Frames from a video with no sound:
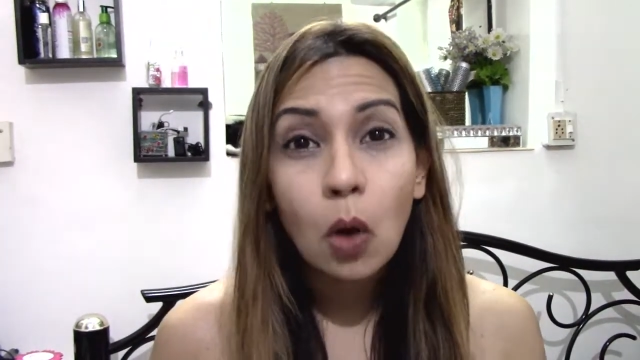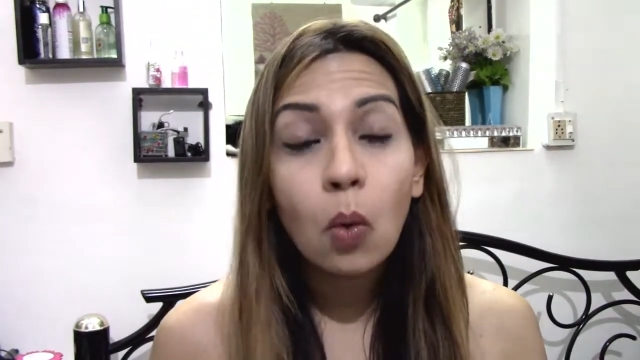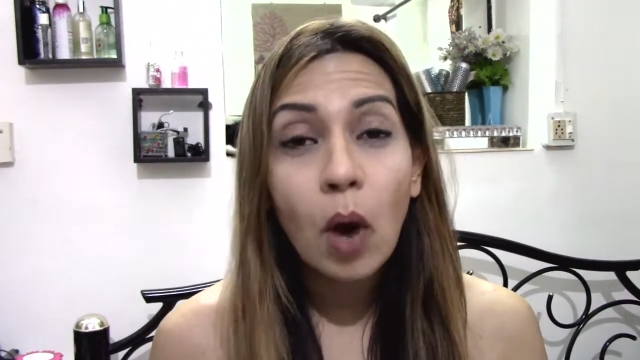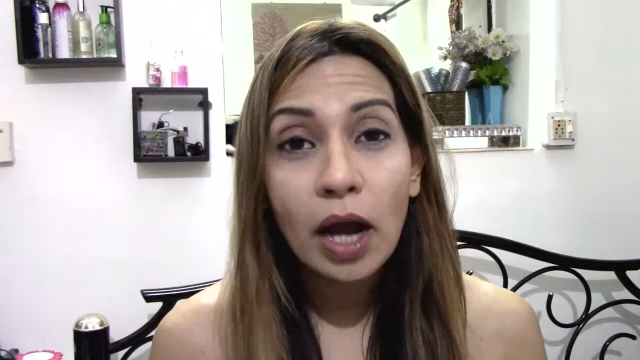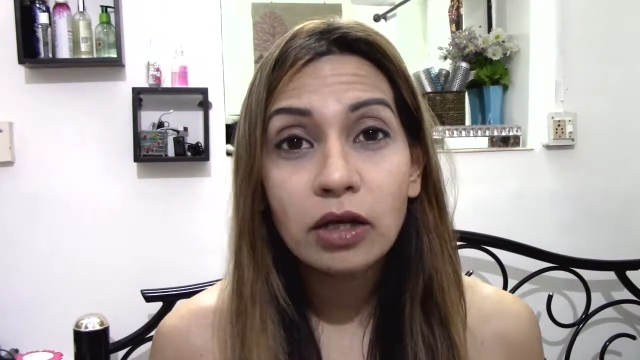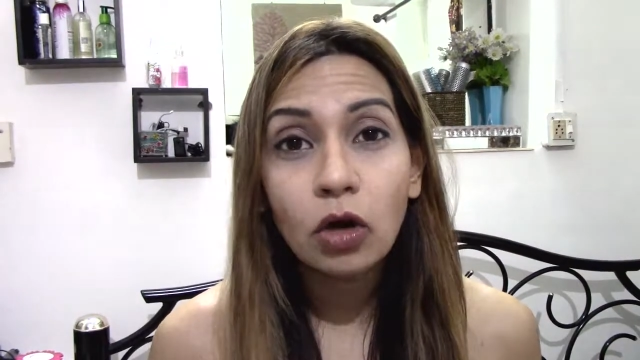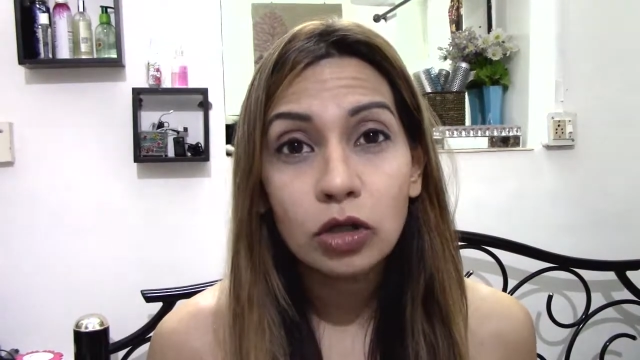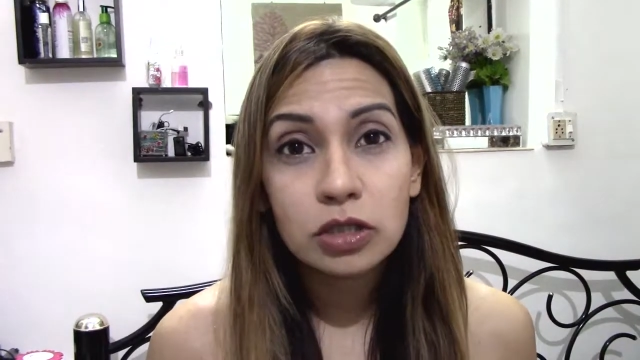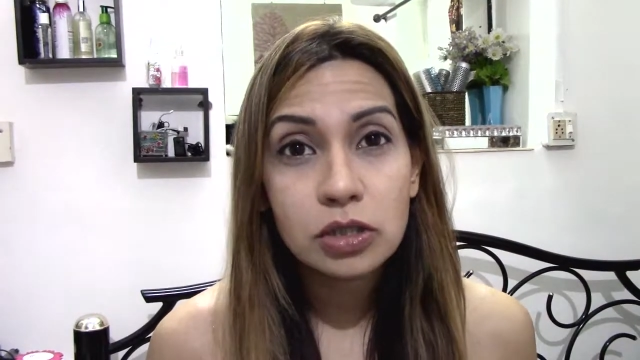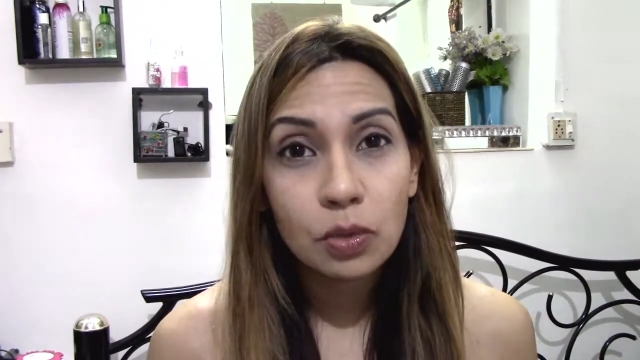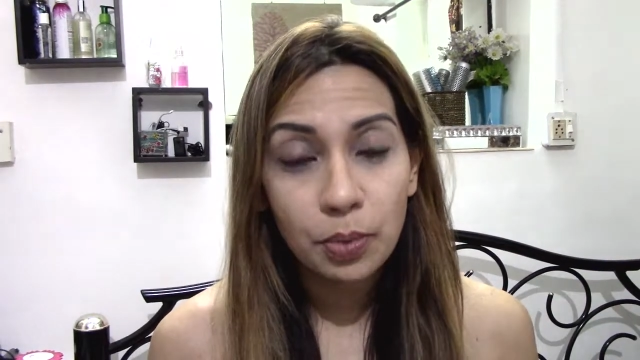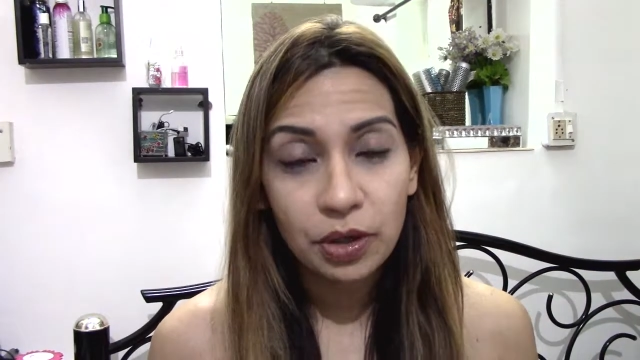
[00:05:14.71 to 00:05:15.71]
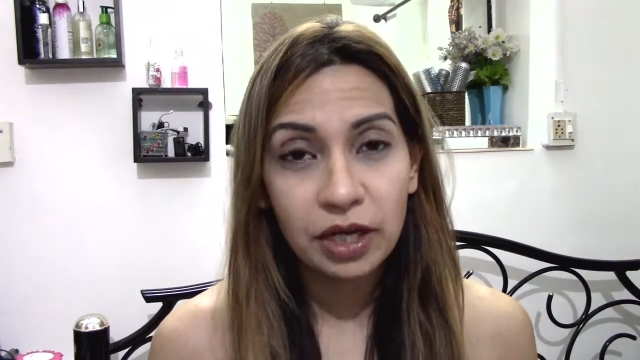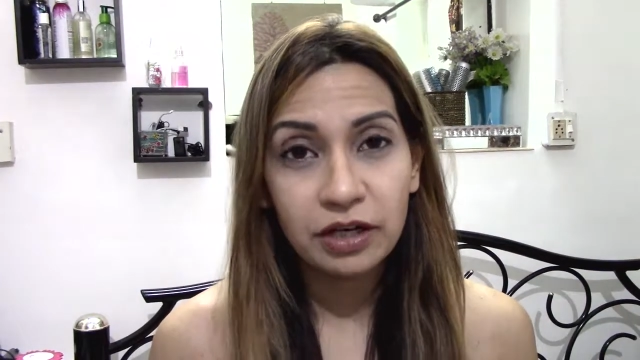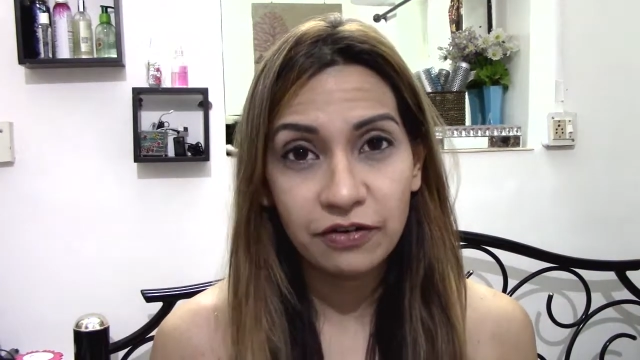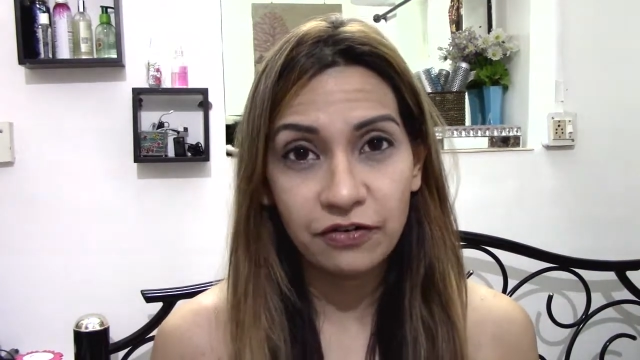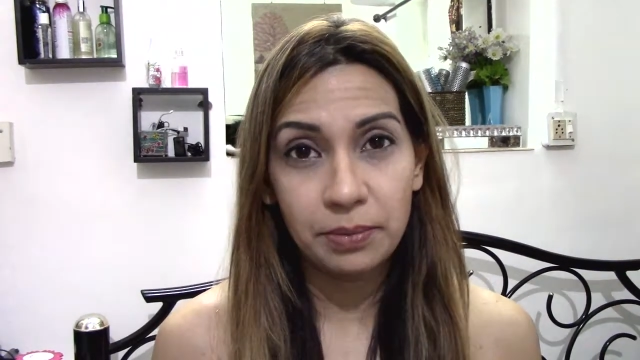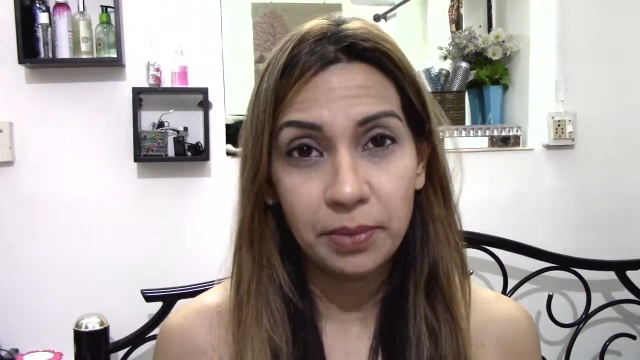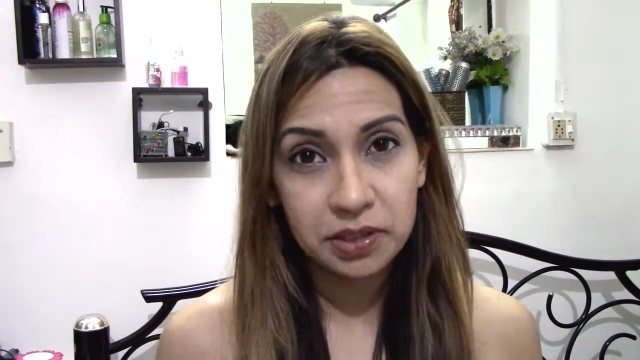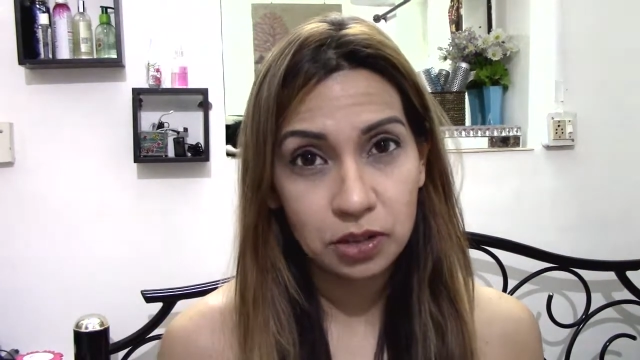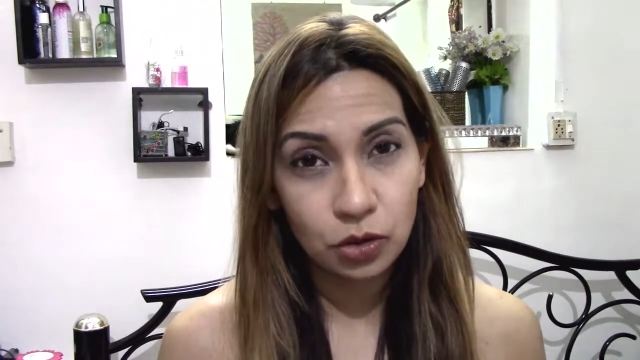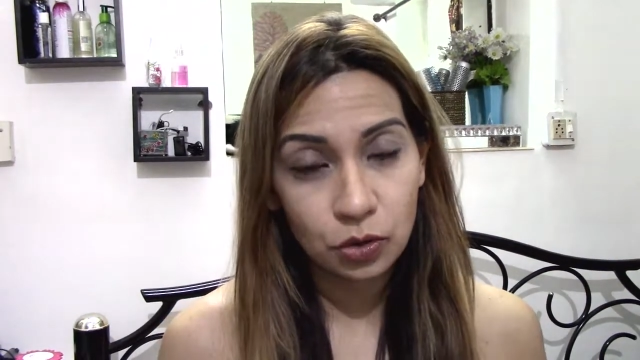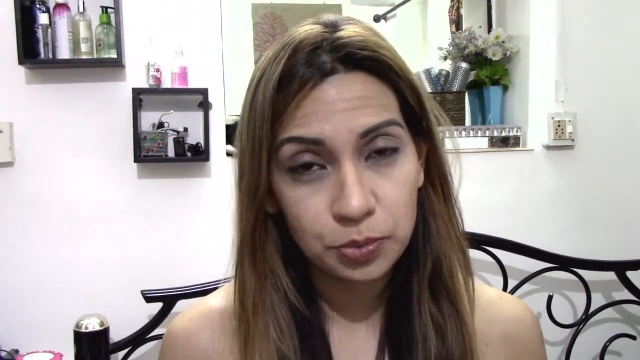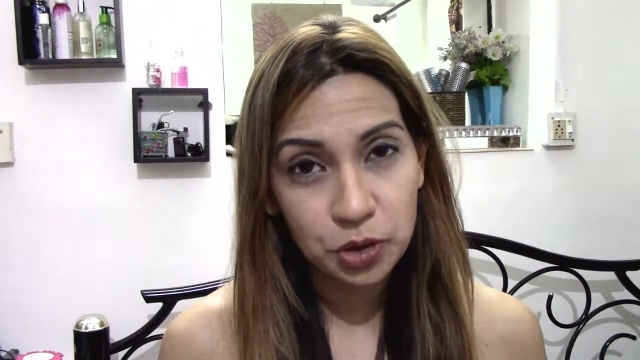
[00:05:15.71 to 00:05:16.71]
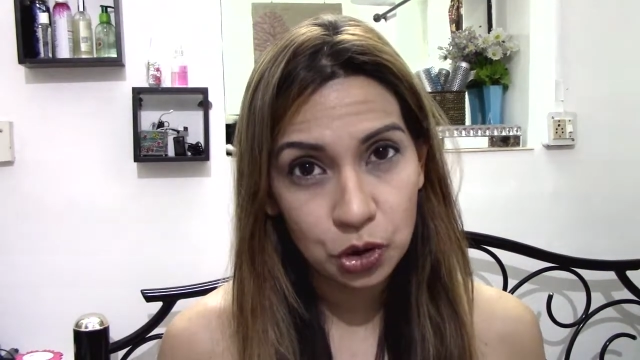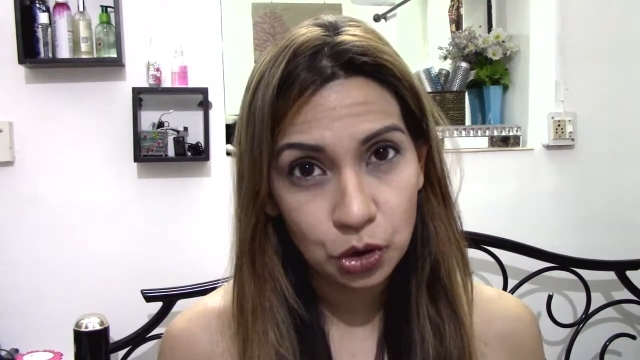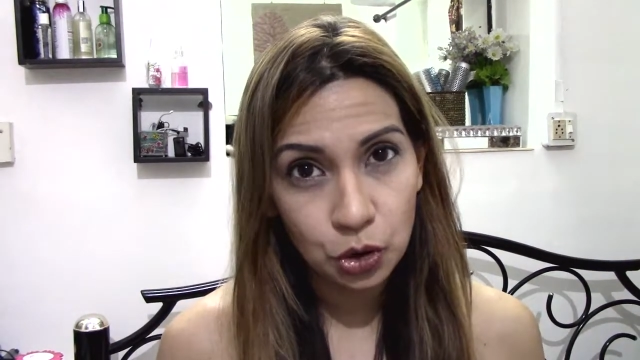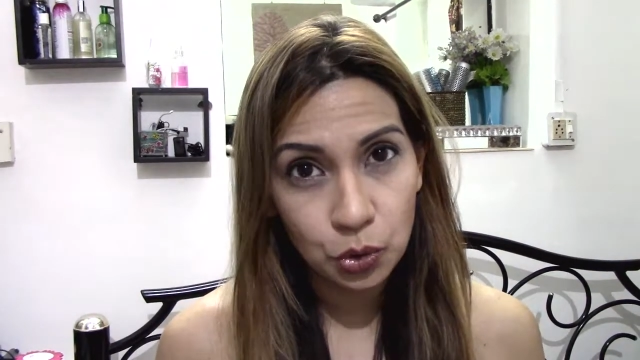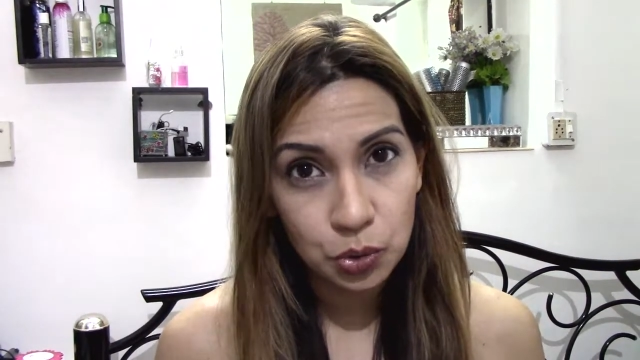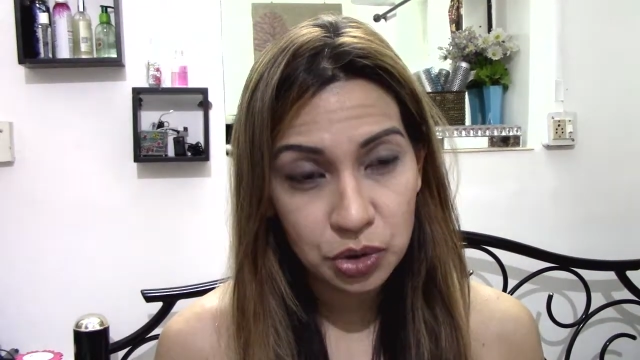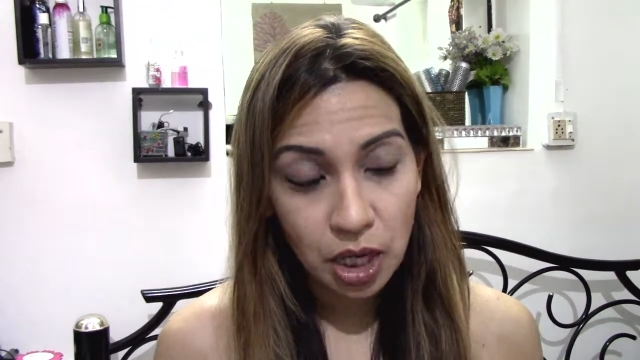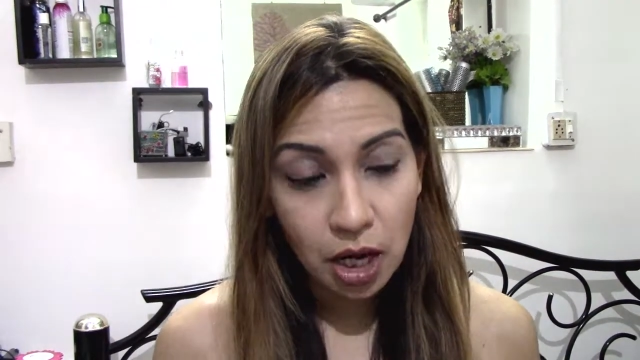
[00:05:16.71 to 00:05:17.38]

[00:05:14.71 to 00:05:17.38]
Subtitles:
while also putting different muscle groups to use.